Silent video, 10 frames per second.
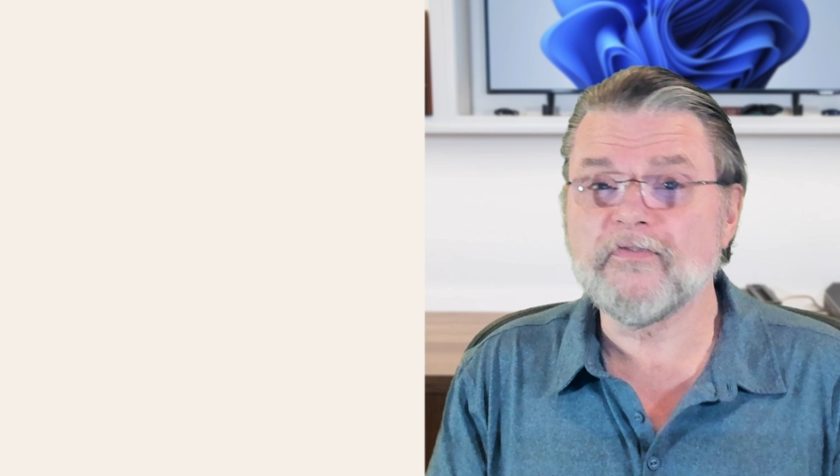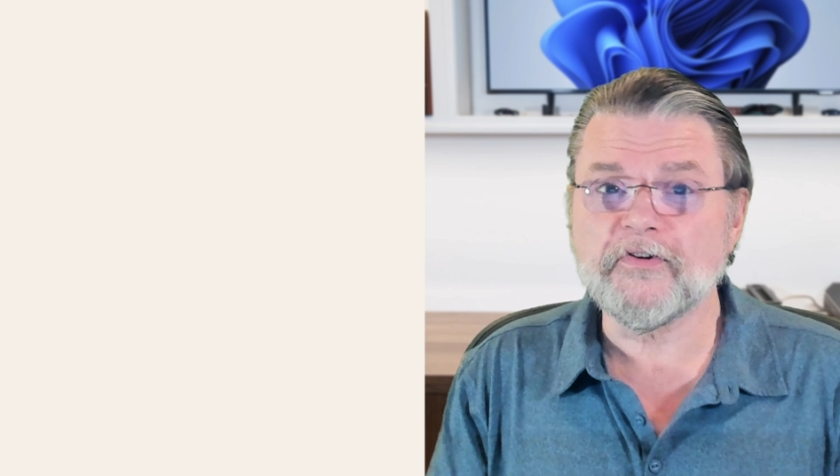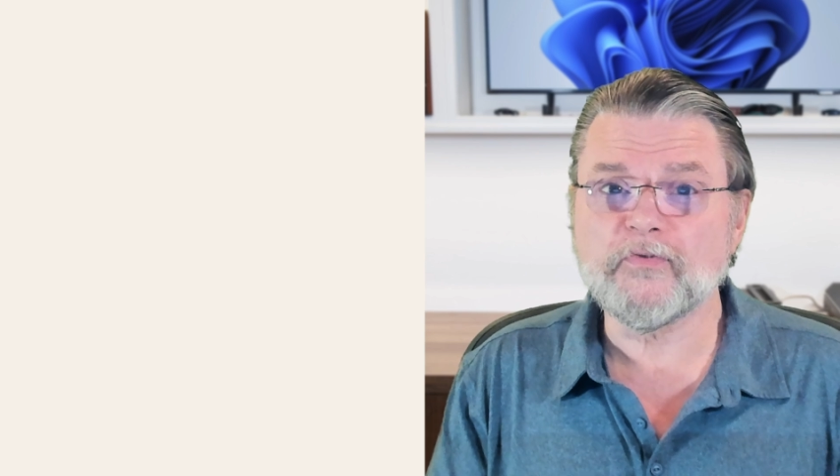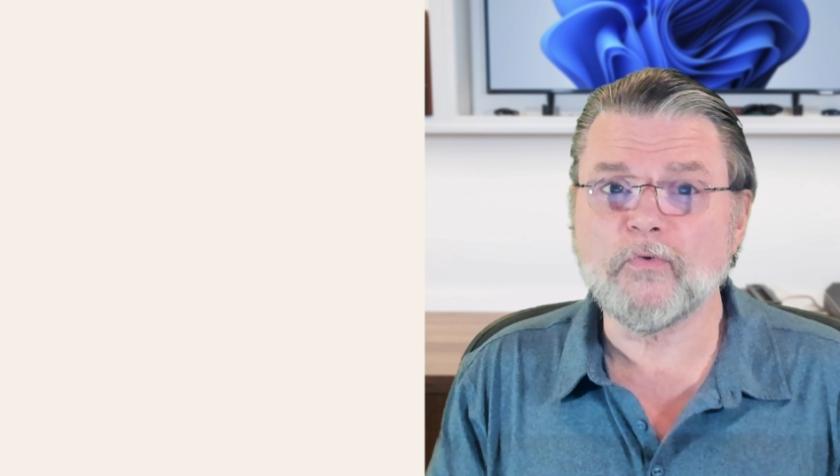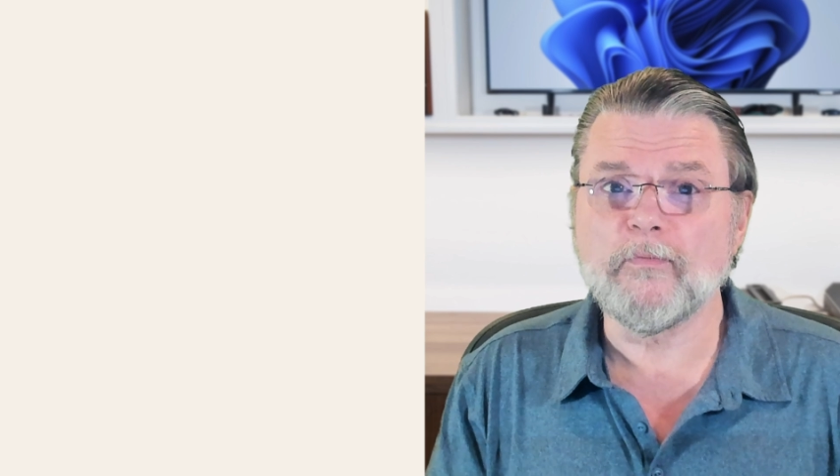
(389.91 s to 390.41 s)

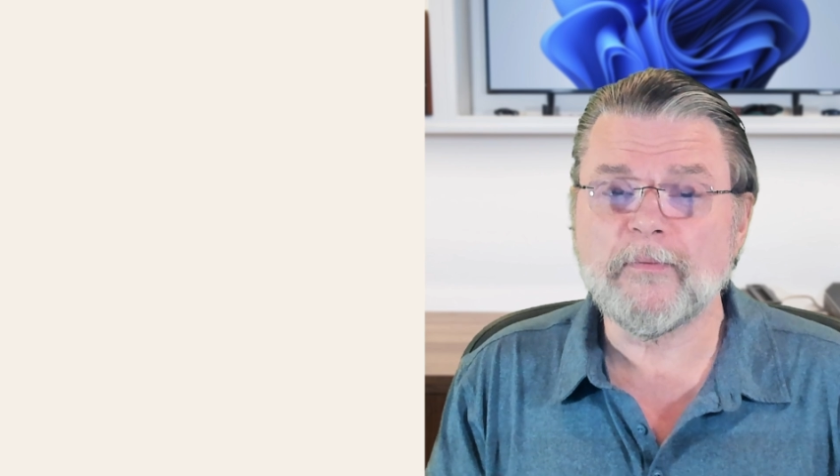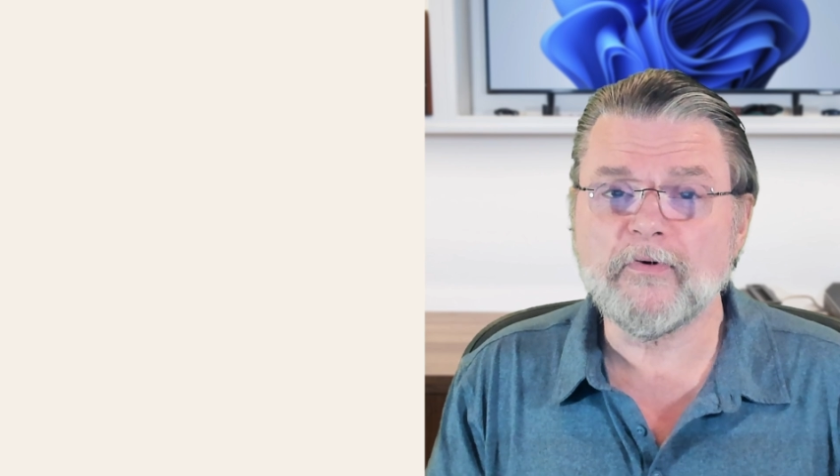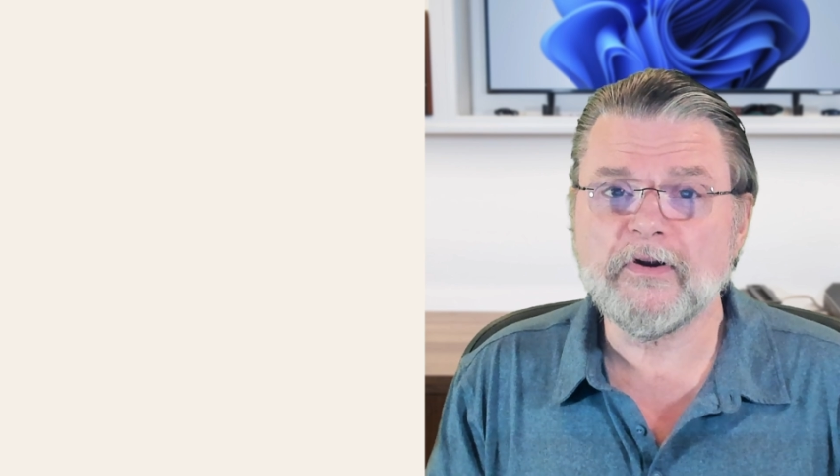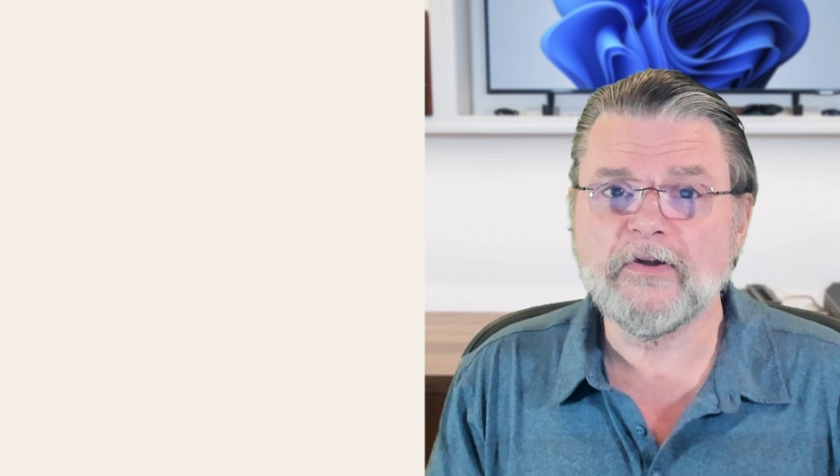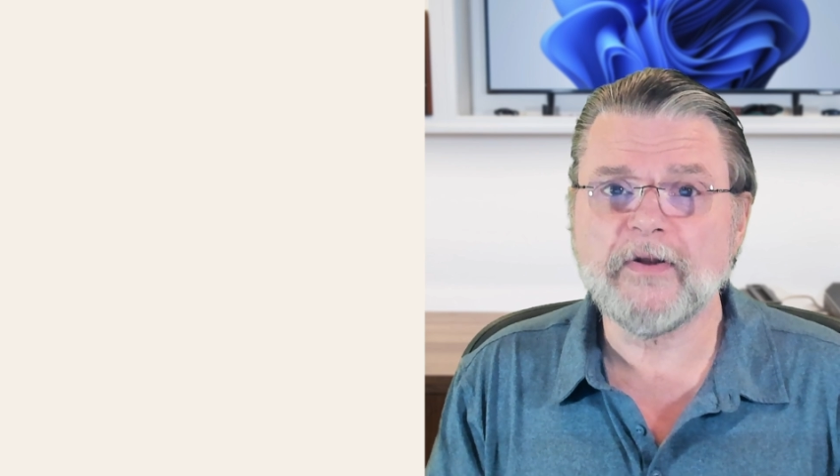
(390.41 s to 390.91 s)
virtual
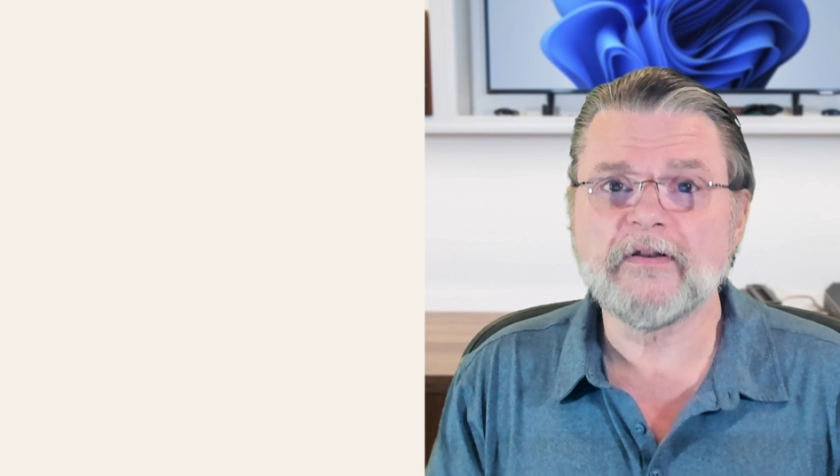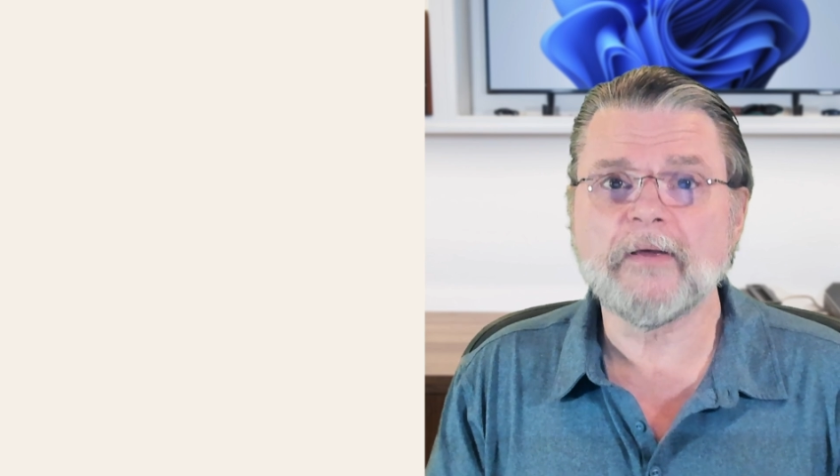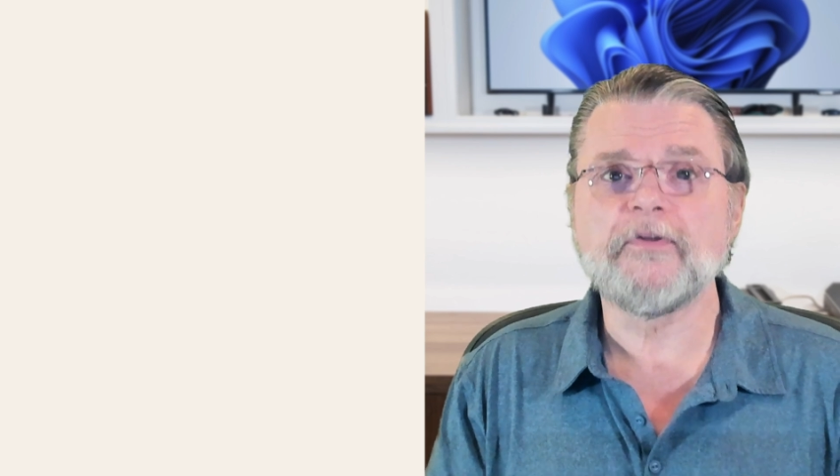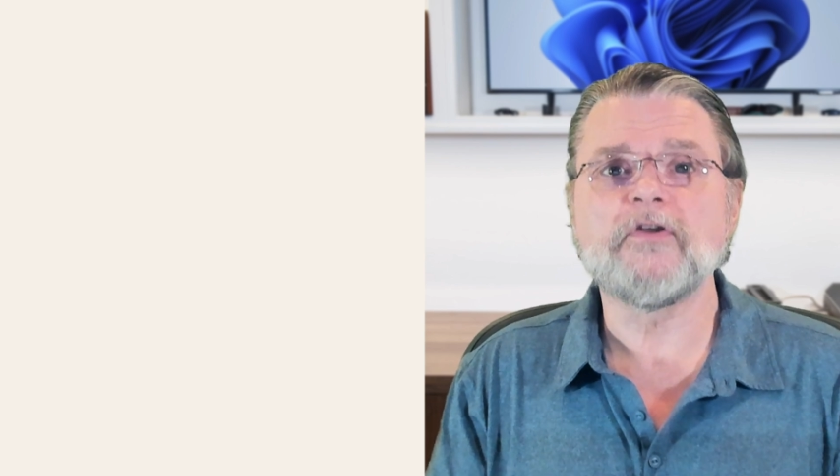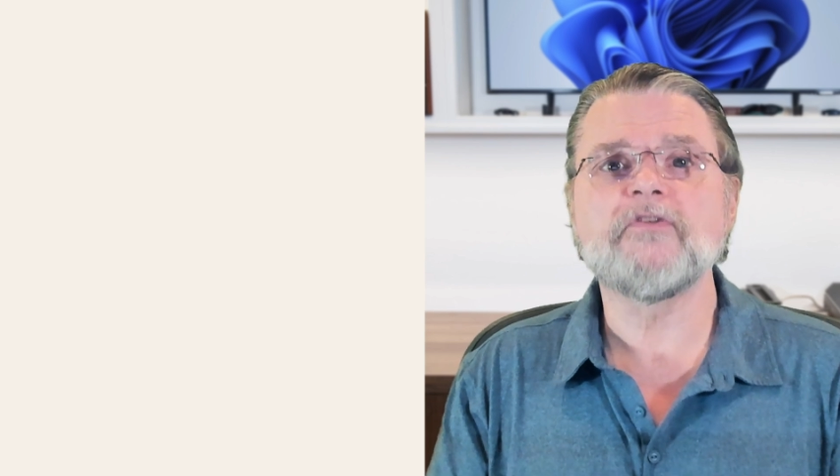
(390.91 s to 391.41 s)
memory you end
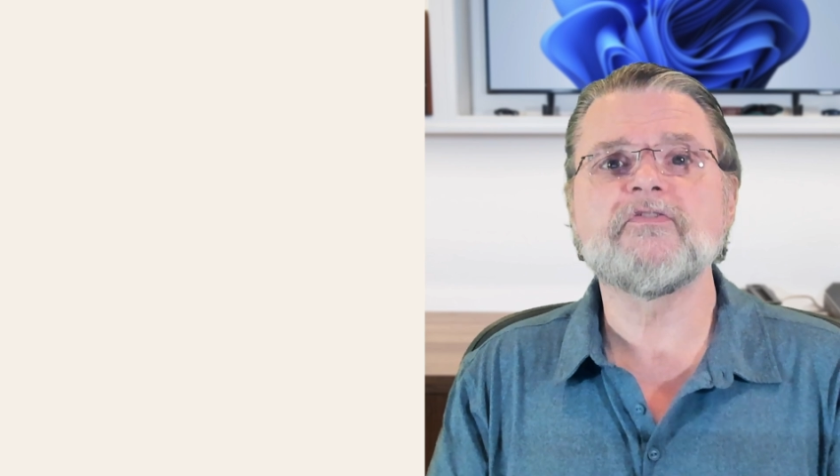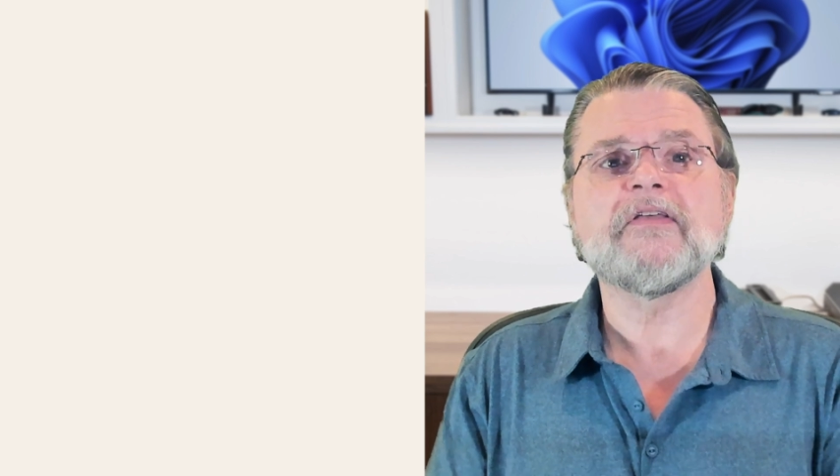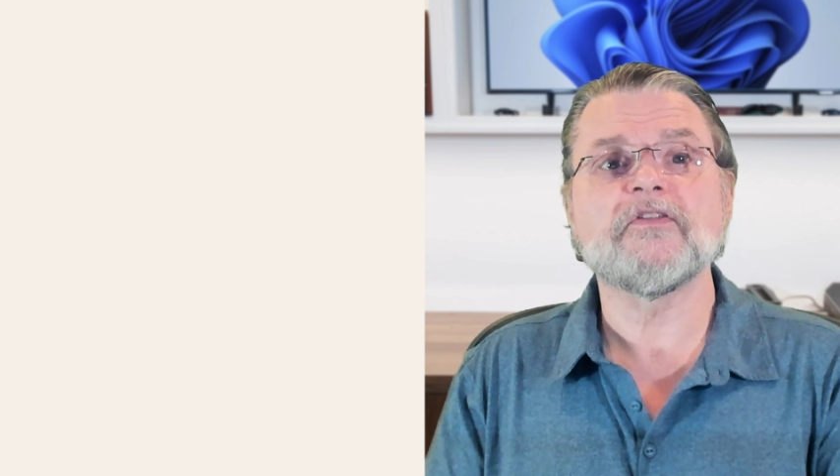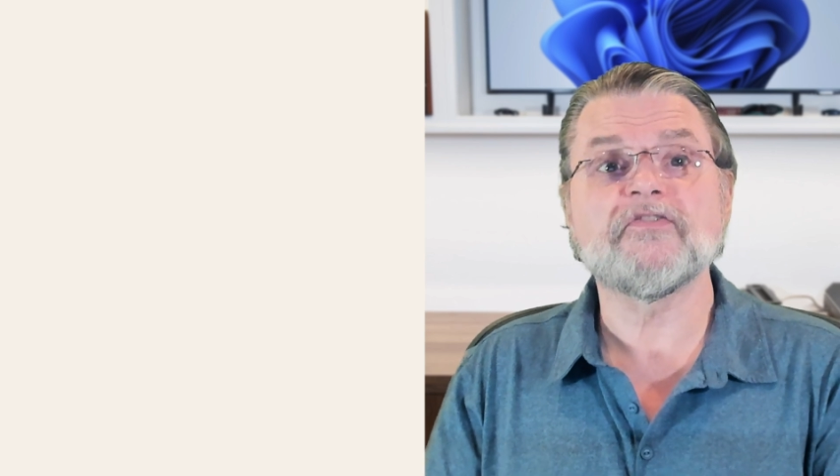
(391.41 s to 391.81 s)
up using,